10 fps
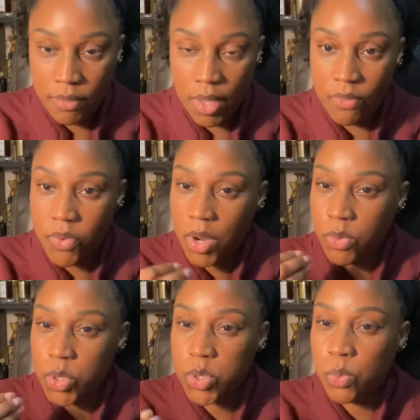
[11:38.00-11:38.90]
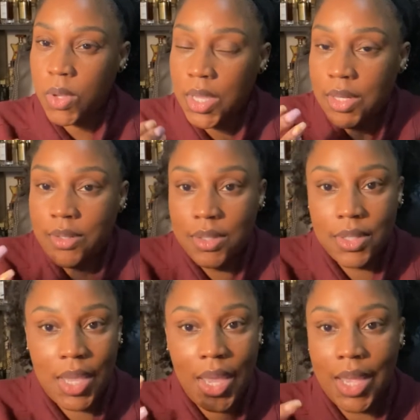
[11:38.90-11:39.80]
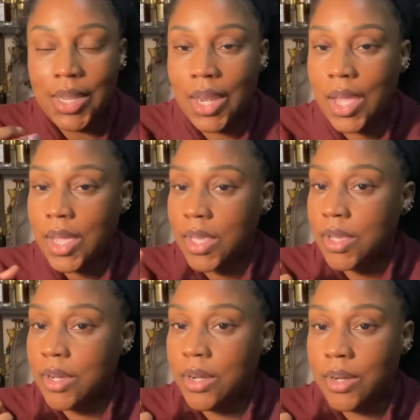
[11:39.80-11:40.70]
very sweet candy-like